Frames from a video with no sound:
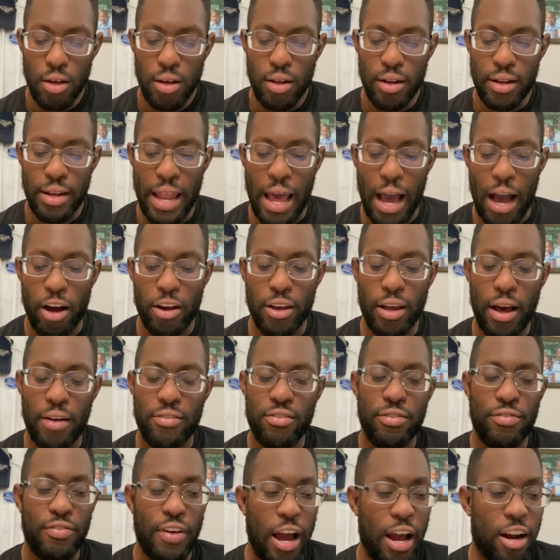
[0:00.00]
now you have
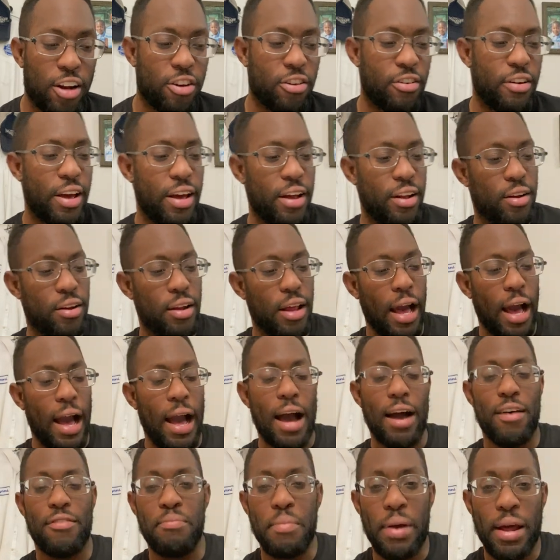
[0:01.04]
to factor in,
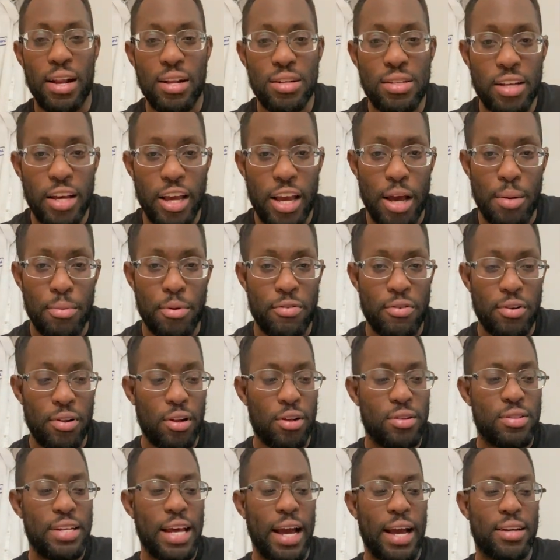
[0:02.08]
I've made it to
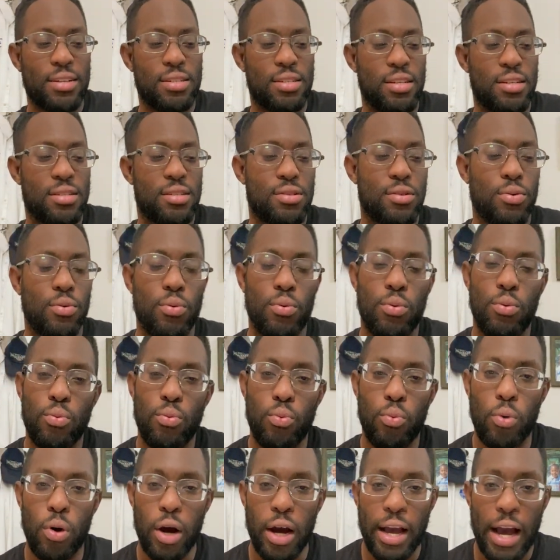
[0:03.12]
Amarillo, Texas.
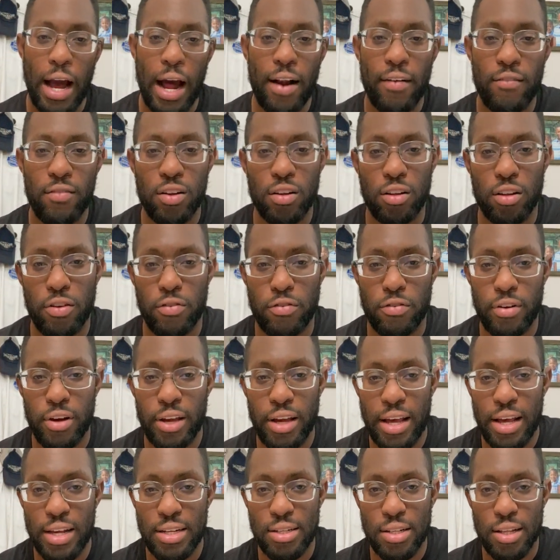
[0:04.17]
What kind of
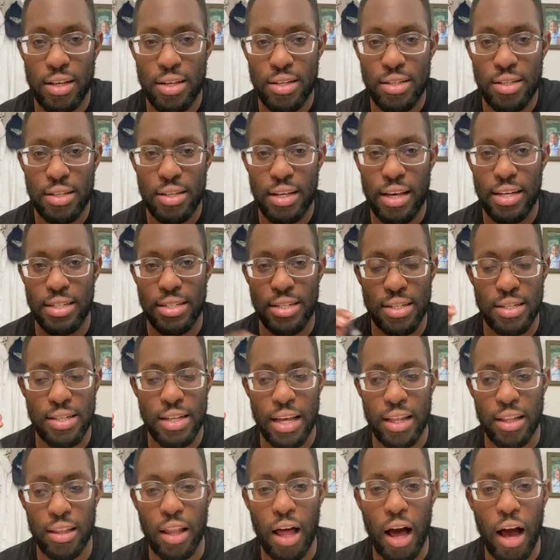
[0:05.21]
delivery is this? Is this
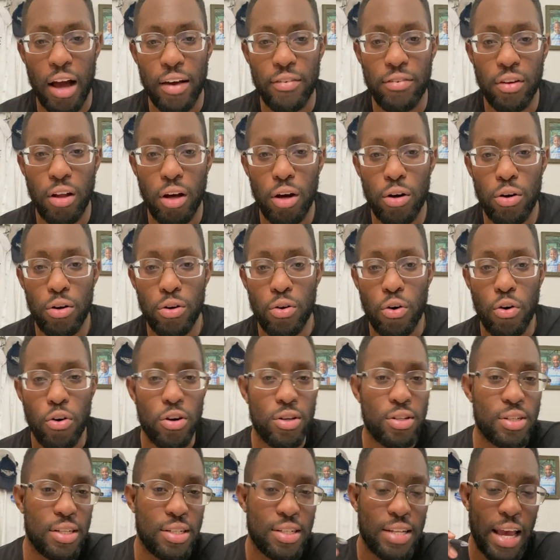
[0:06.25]
a live load or
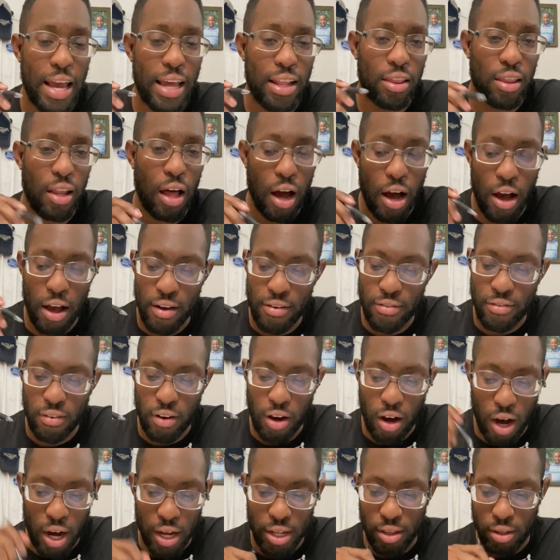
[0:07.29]
is this a live
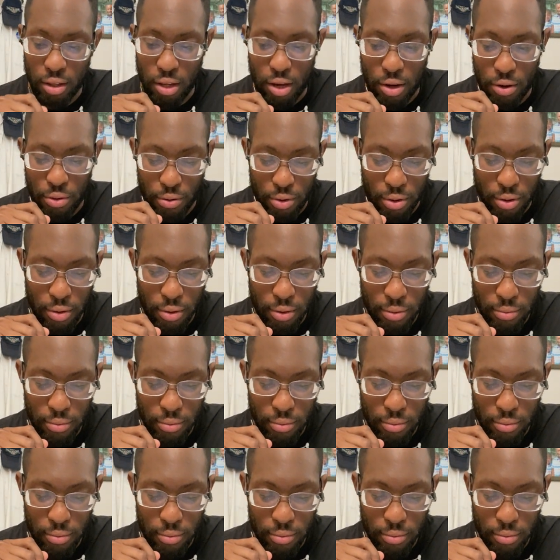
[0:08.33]
unload?